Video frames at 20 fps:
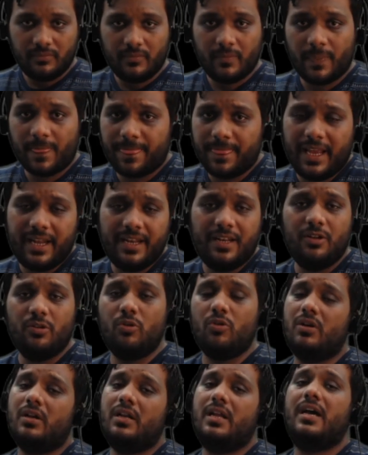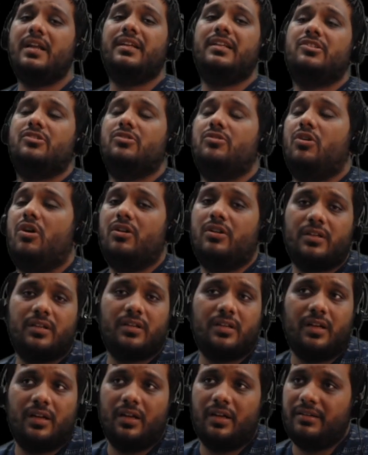Then NOCLAR is not
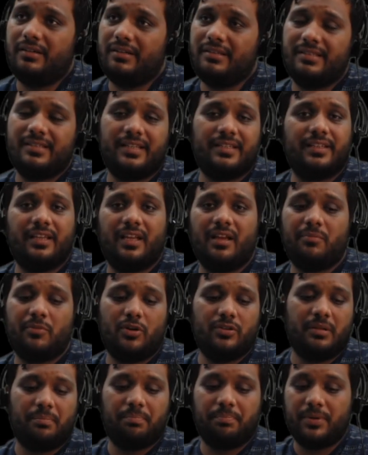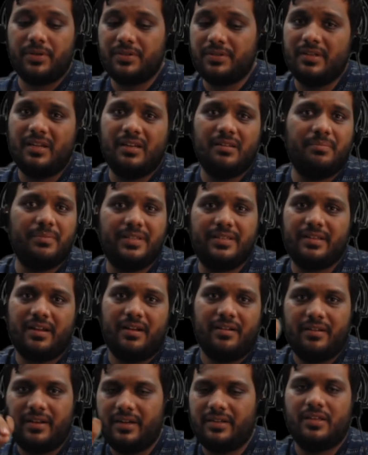discussing about the personal
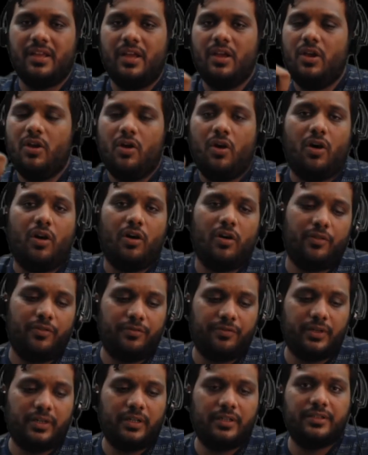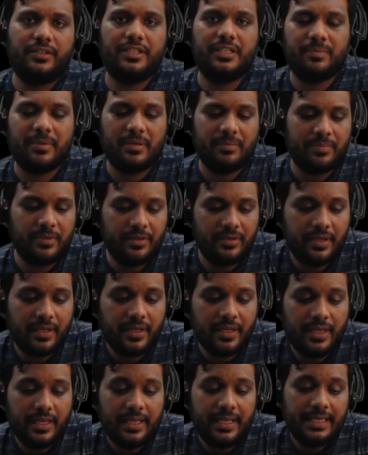misconducts of these people.
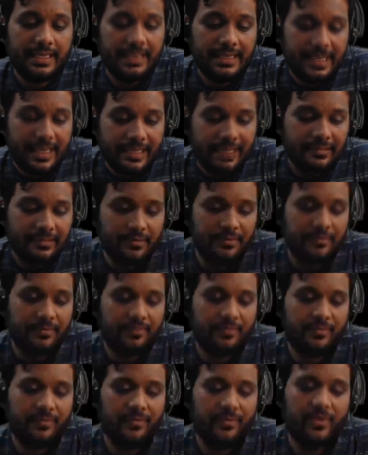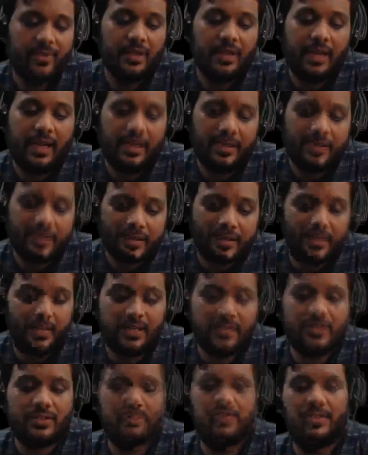Then I
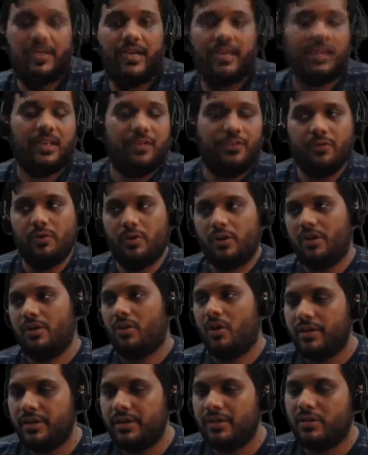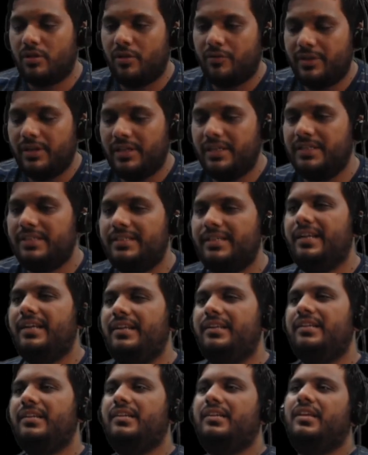discussed that if you are an auditor of a listed
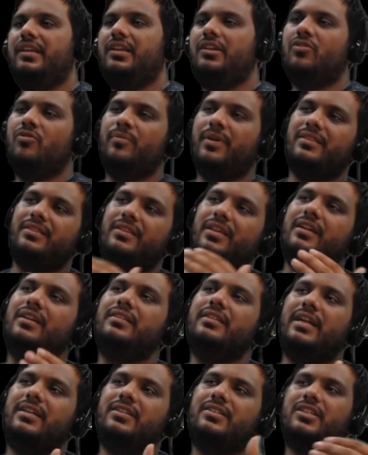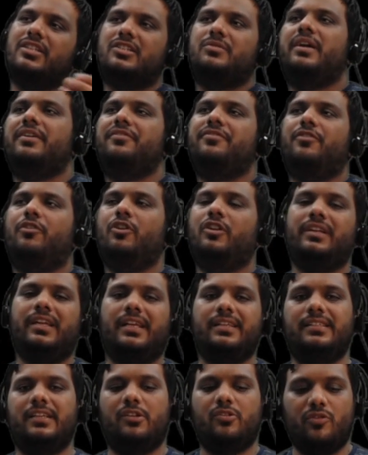entity, you may think that just by following
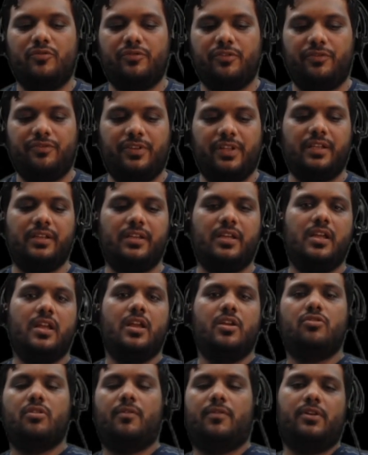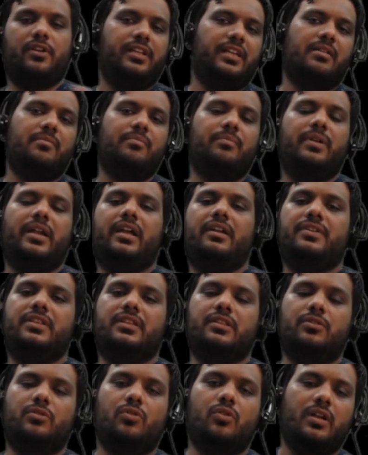SA 250 you have already complied with
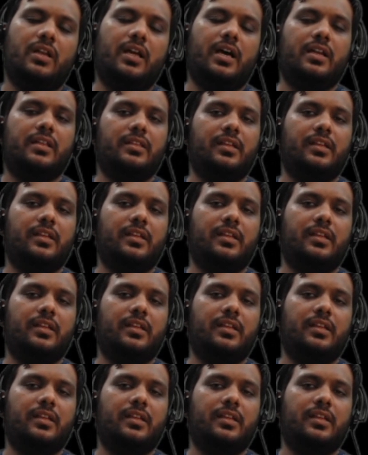NOCLAR.